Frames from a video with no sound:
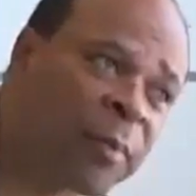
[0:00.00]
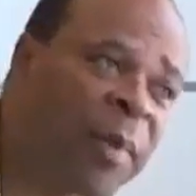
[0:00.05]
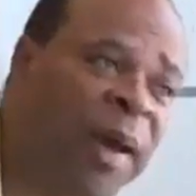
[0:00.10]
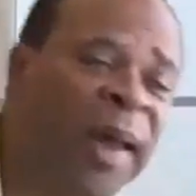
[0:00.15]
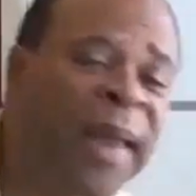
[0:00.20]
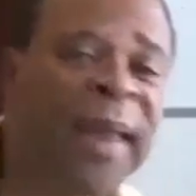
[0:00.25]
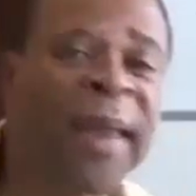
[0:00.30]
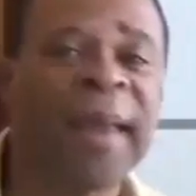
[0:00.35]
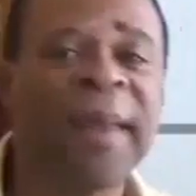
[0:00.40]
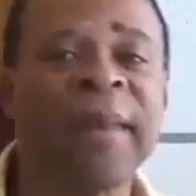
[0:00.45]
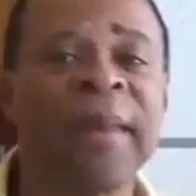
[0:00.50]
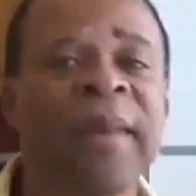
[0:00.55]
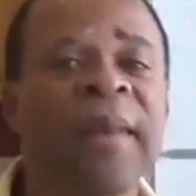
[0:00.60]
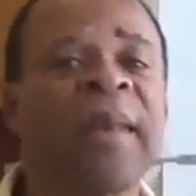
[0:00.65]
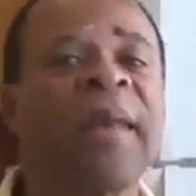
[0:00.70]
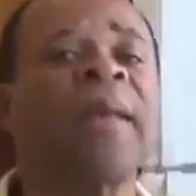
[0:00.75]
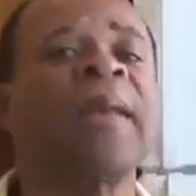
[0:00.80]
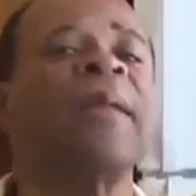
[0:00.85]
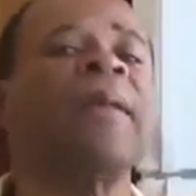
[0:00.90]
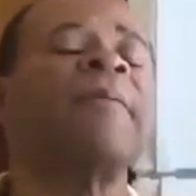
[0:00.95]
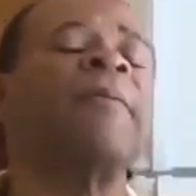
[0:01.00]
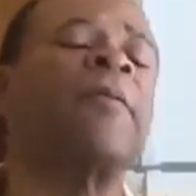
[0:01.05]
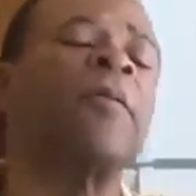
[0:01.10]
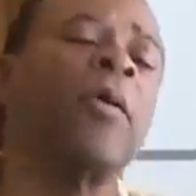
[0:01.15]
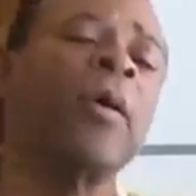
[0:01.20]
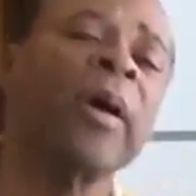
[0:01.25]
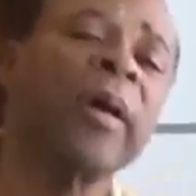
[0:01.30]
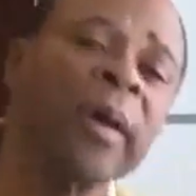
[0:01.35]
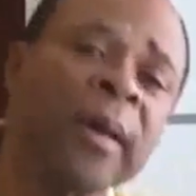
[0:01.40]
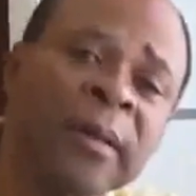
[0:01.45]
my handy dandy
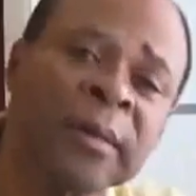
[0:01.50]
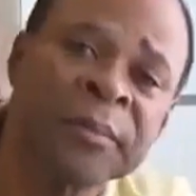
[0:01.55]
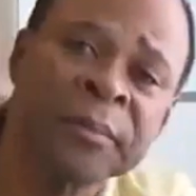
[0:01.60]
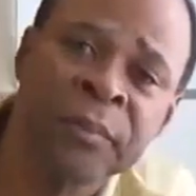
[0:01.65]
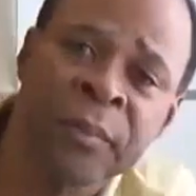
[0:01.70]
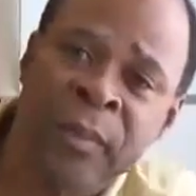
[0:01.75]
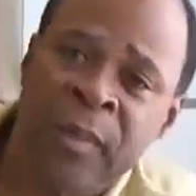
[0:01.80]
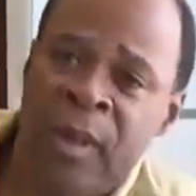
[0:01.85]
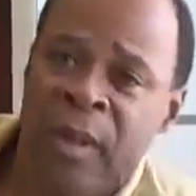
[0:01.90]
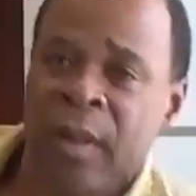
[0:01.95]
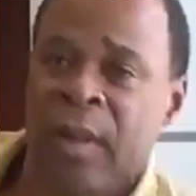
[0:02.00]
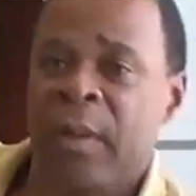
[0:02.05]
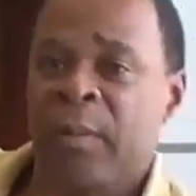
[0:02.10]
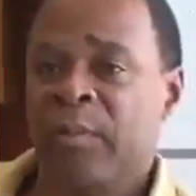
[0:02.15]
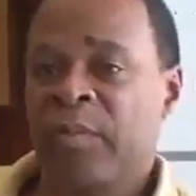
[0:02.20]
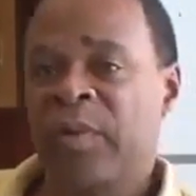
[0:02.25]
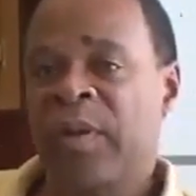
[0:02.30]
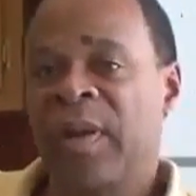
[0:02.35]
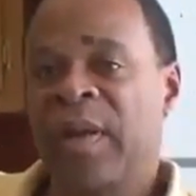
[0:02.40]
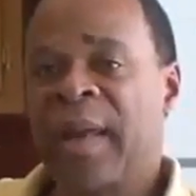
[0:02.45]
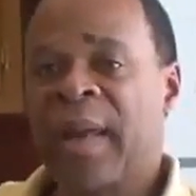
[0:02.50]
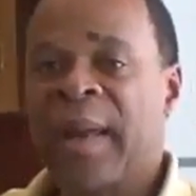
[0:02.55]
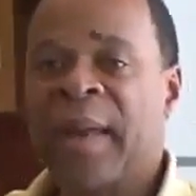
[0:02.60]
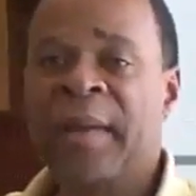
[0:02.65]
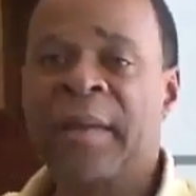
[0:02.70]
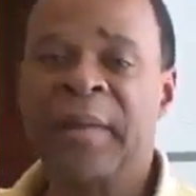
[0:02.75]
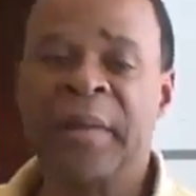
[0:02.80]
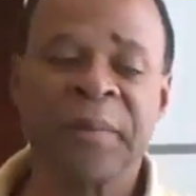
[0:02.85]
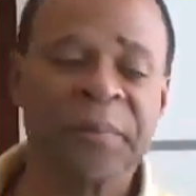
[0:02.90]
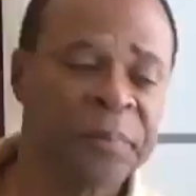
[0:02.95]
fork, comes in
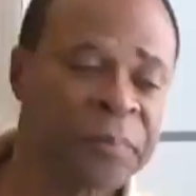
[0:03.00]
handy.